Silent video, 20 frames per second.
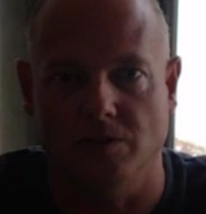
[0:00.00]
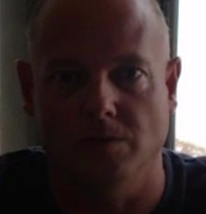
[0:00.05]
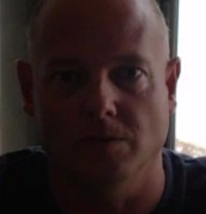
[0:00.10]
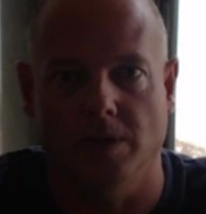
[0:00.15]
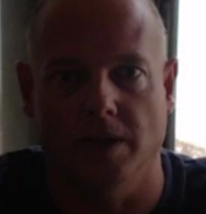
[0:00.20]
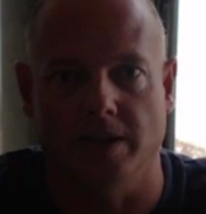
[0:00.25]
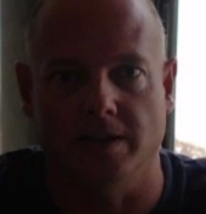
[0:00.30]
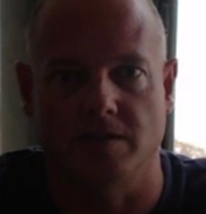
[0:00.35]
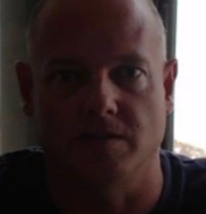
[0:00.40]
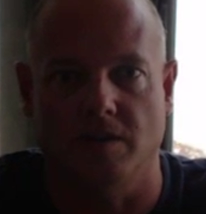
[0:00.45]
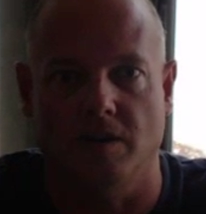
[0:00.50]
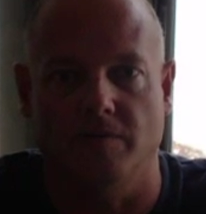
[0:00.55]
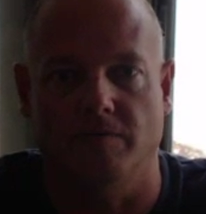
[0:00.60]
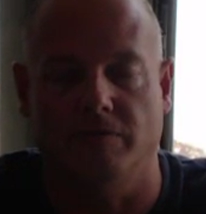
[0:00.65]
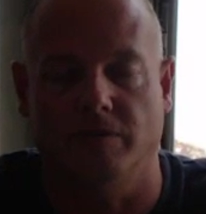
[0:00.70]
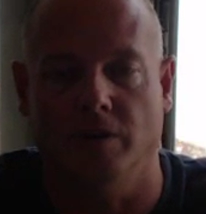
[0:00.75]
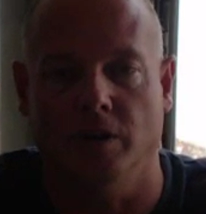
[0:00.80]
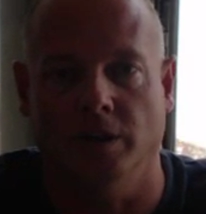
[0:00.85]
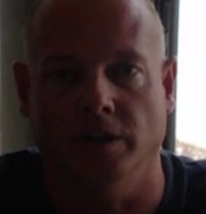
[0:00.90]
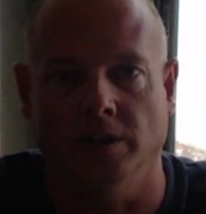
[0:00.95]
legs up
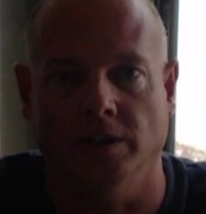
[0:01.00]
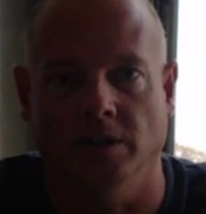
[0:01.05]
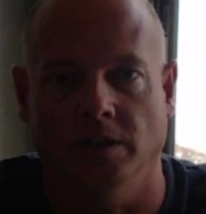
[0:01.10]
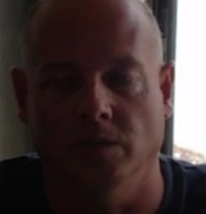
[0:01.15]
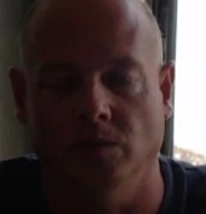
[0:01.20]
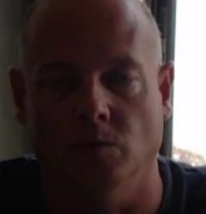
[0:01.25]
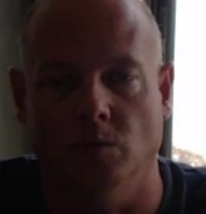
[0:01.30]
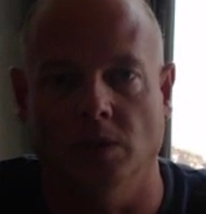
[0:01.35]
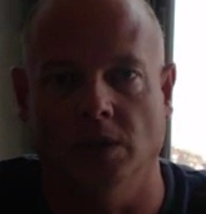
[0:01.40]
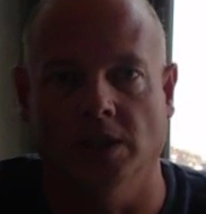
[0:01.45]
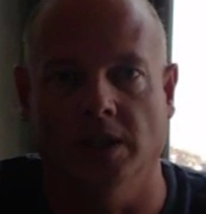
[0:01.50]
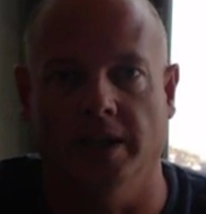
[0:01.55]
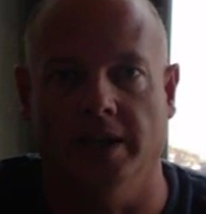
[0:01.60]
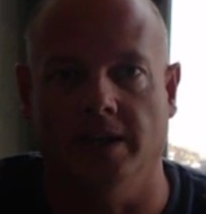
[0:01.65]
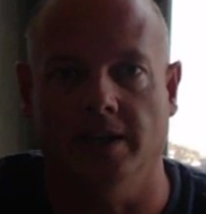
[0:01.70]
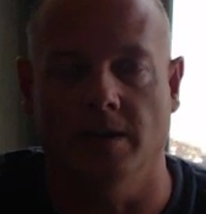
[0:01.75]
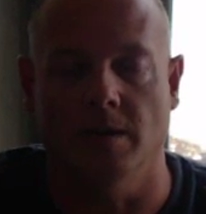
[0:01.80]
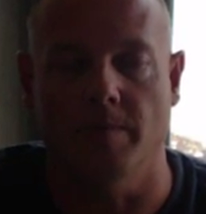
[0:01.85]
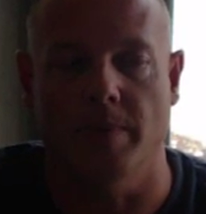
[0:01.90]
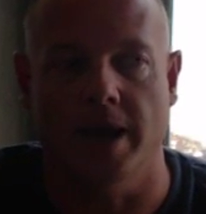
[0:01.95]
front and one leg
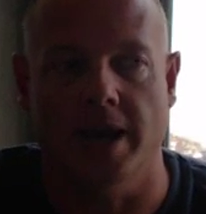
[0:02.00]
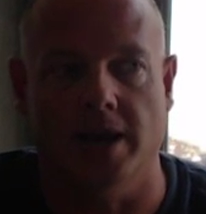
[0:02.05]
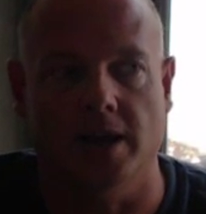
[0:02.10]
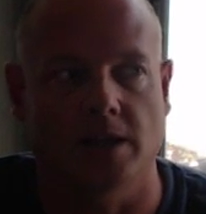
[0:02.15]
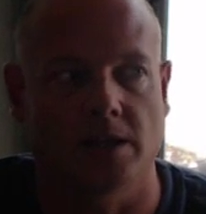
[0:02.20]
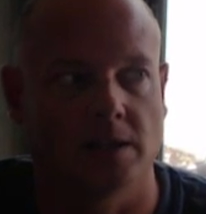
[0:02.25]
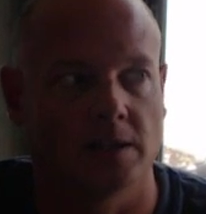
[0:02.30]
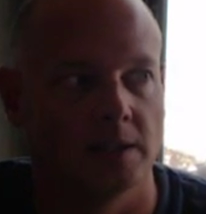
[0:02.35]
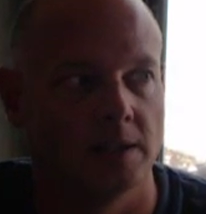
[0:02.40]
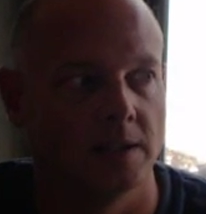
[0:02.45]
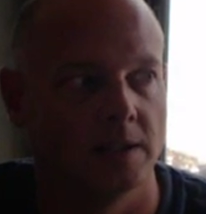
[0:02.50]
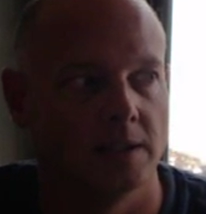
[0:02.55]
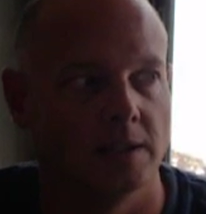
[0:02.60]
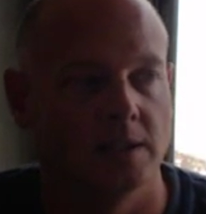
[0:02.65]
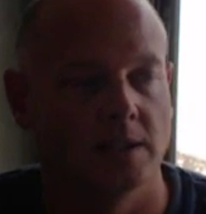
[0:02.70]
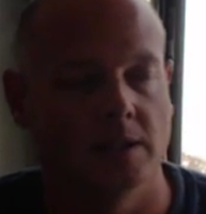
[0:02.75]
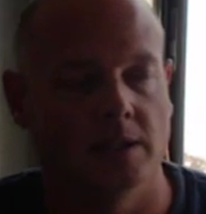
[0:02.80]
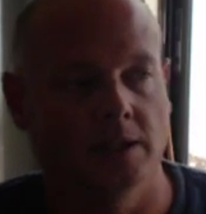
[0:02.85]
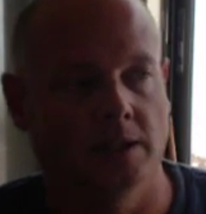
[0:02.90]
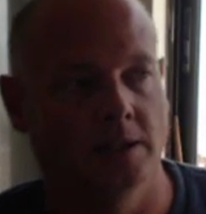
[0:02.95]
in the back,
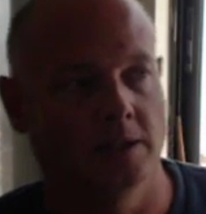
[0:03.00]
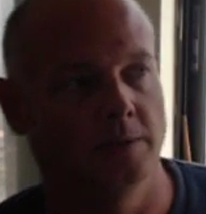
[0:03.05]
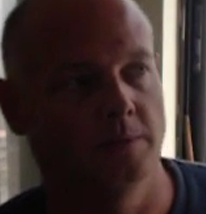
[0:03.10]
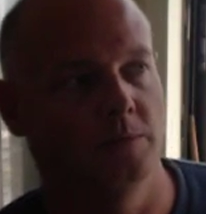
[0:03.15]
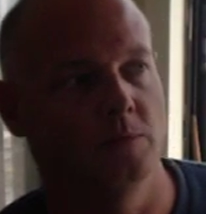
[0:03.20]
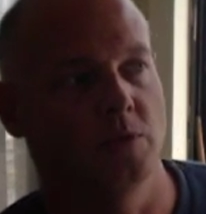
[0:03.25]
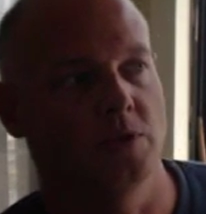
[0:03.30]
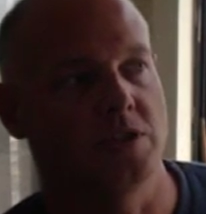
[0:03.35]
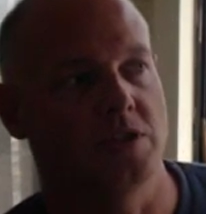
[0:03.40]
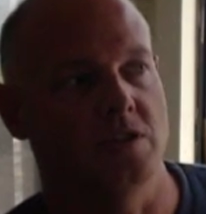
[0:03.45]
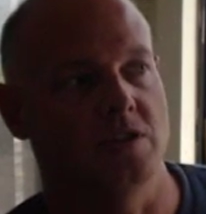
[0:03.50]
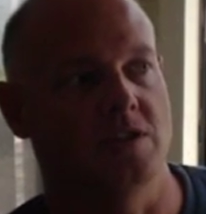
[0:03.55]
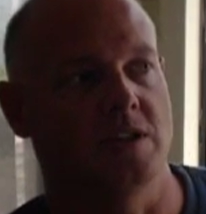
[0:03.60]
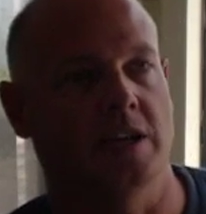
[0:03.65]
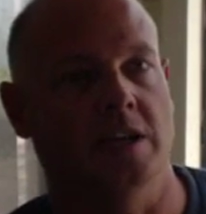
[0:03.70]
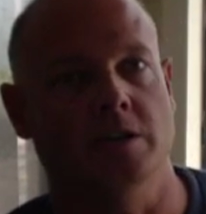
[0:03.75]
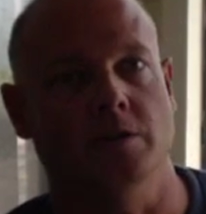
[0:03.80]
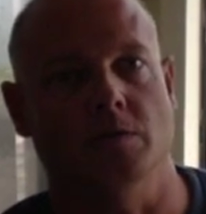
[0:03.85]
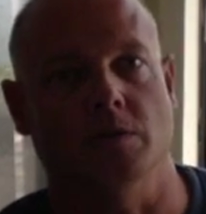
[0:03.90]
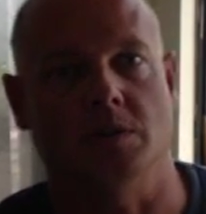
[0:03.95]
which is
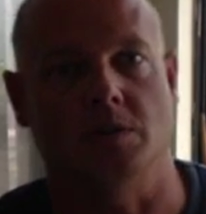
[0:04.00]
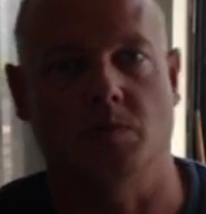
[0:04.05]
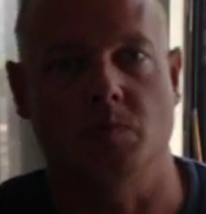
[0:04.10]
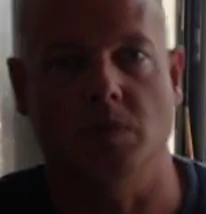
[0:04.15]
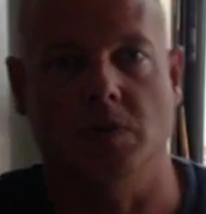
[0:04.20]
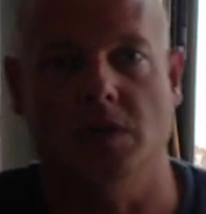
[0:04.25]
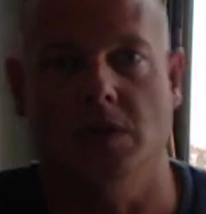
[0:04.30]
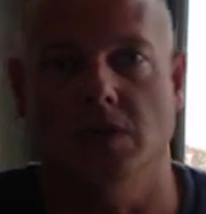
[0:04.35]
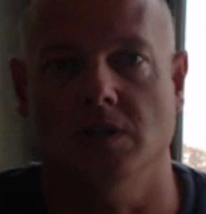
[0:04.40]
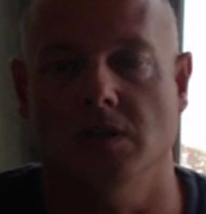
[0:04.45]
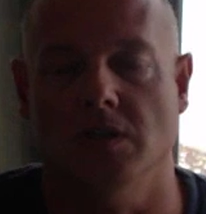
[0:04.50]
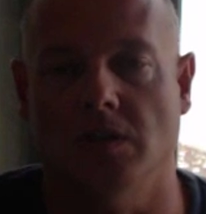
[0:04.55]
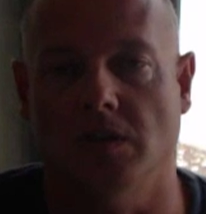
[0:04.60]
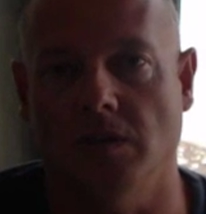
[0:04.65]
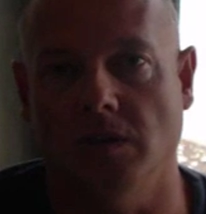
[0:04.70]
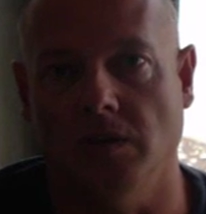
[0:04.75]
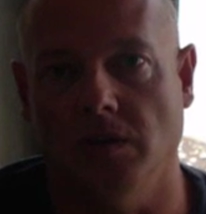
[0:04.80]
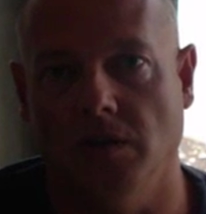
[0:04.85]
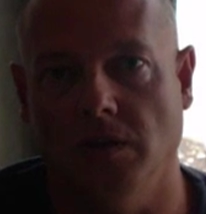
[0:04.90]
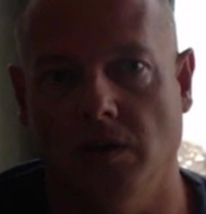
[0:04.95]
dangerous because
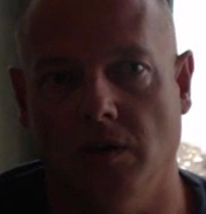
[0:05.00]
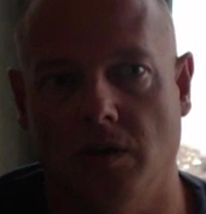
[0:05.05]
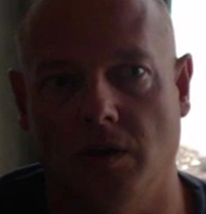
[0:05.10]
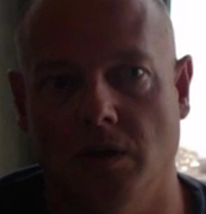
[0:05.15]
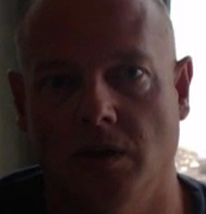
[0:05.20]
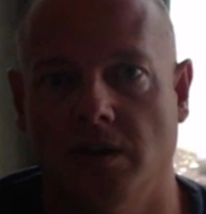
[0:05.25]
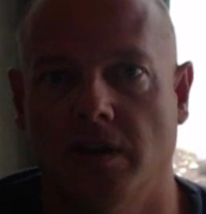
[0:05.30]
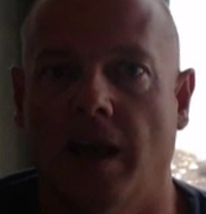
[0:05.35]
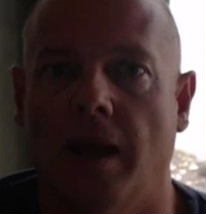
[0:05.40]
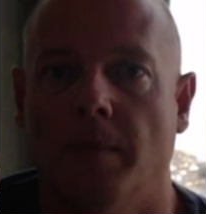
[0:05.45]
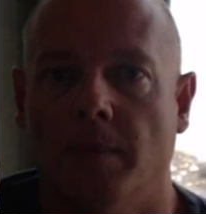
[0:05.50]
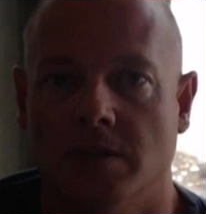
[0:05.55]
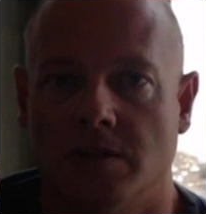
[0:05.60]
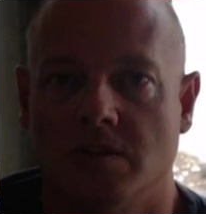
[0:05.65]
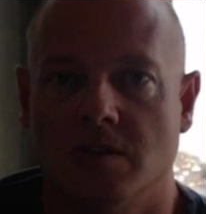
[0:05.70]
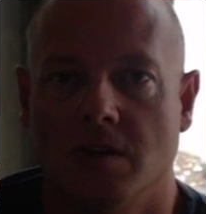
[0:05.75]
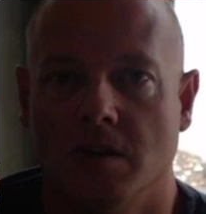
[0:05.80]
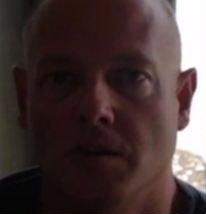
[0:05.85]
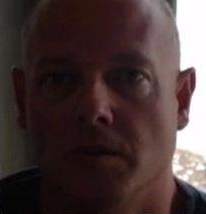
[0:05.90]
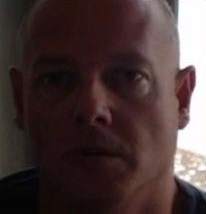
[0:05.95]
you can damage the other